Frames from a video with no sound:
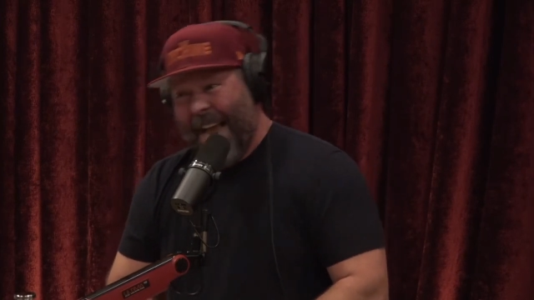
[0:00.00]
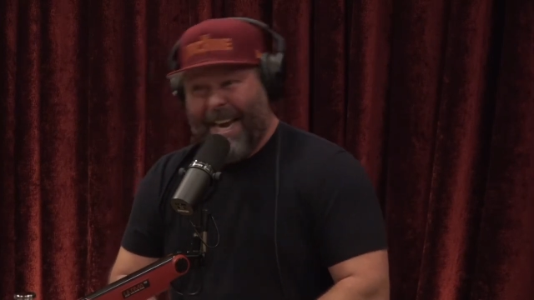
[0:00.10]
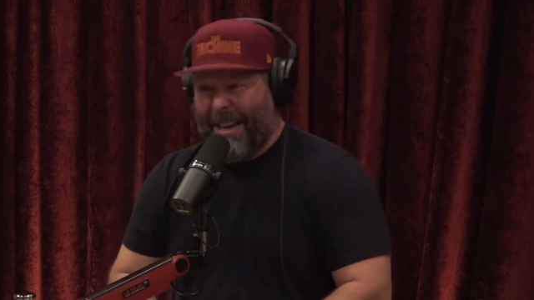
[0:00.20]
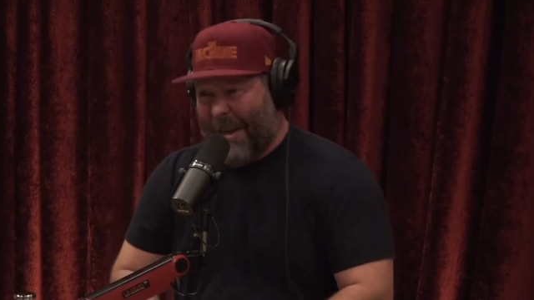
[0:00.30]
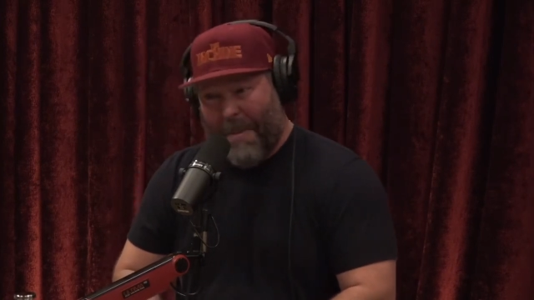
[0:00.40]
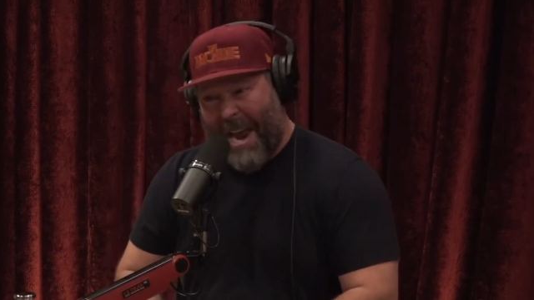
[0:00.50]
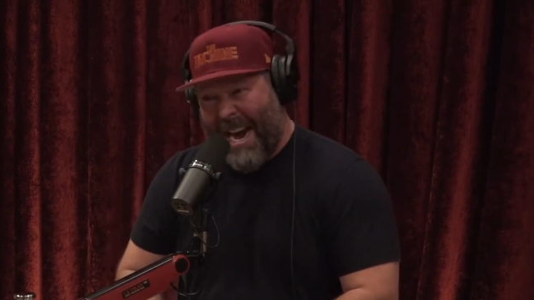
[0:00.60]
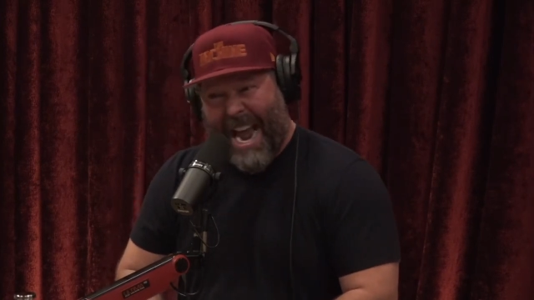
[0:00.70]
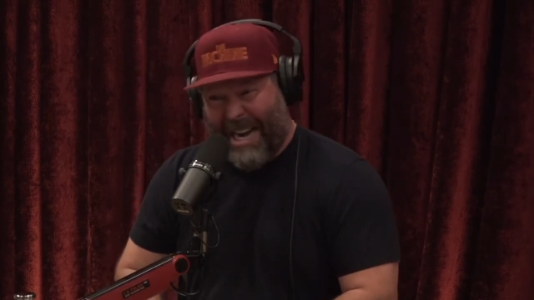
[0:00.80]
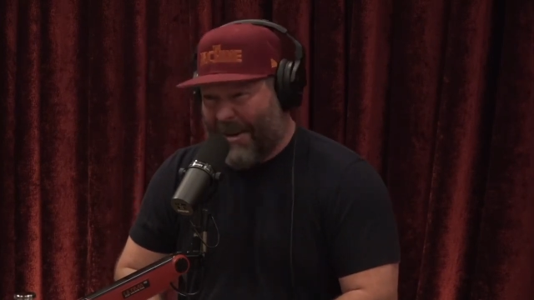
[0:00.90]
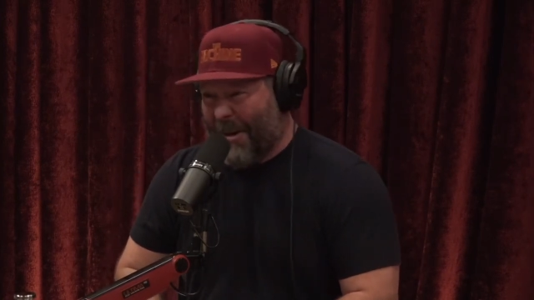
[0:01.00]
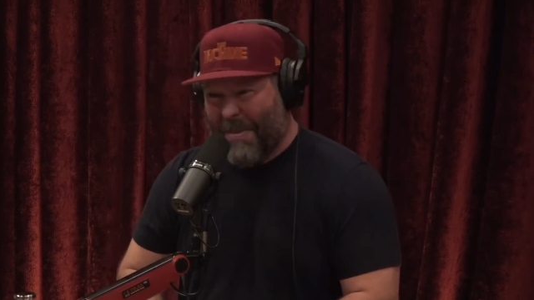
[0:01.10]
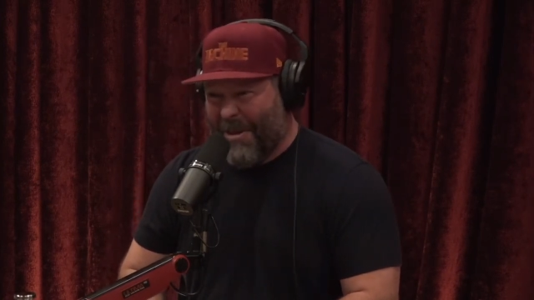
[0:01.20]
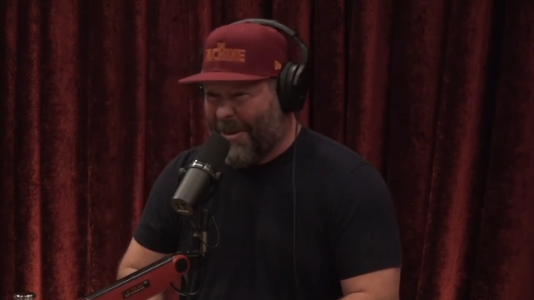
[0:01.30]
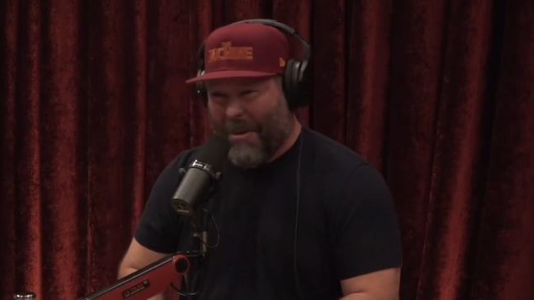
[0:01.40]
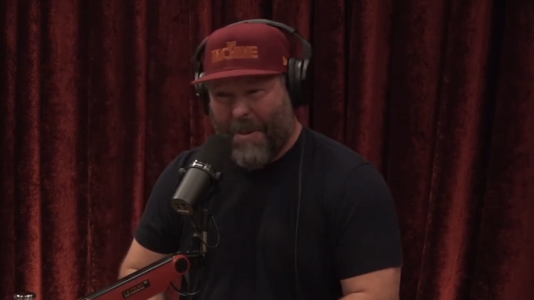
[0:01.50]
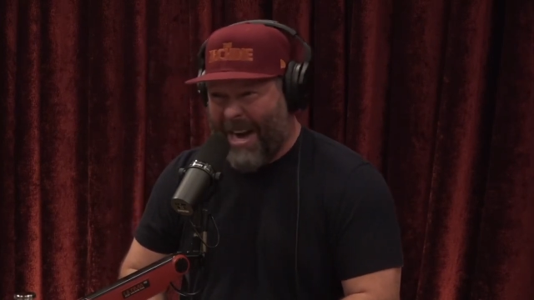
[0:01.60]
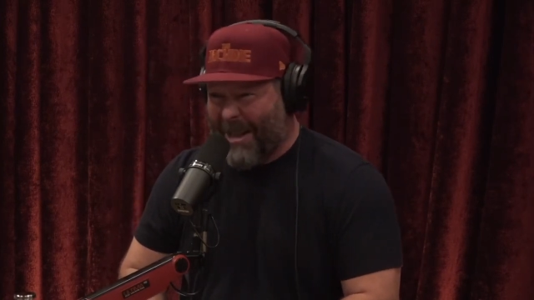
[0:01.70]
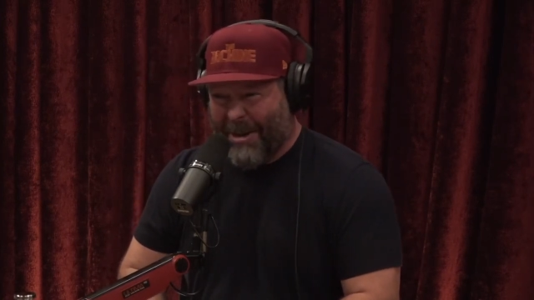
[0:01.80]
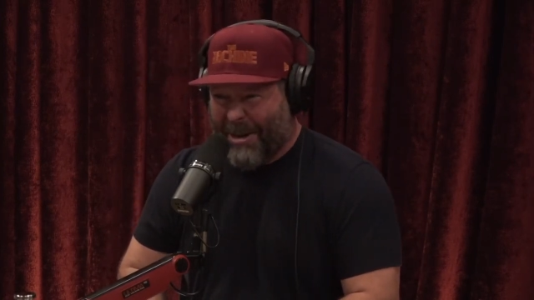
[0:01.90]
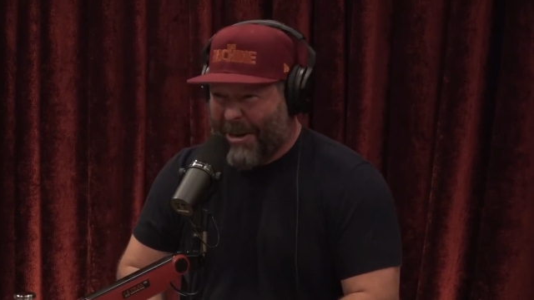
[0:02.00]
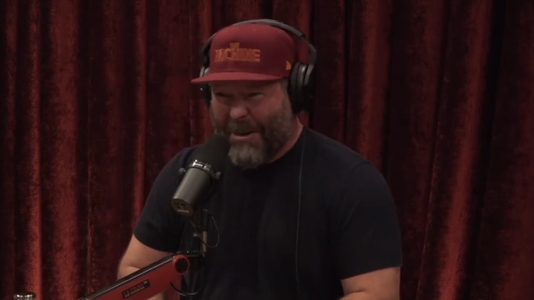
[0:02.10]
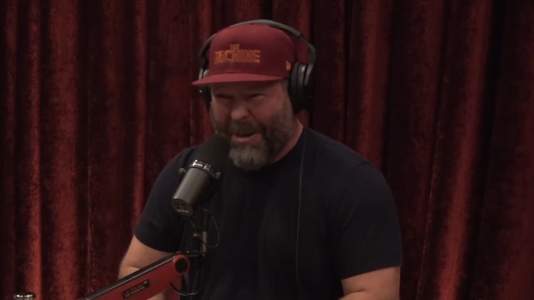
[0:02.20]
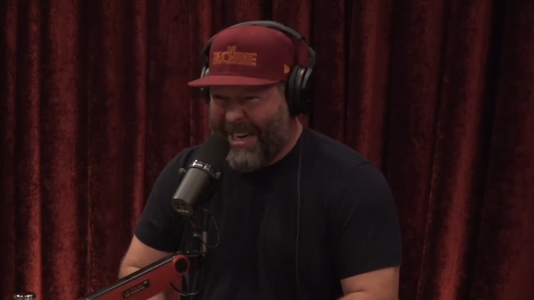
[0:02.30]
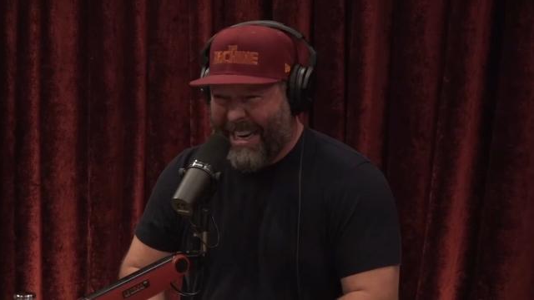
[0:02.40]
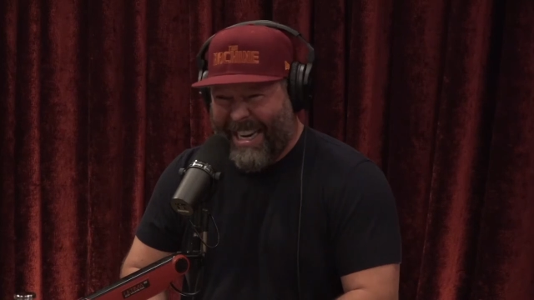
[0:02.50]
I guess I'm not an actor. I'm just a regular dude.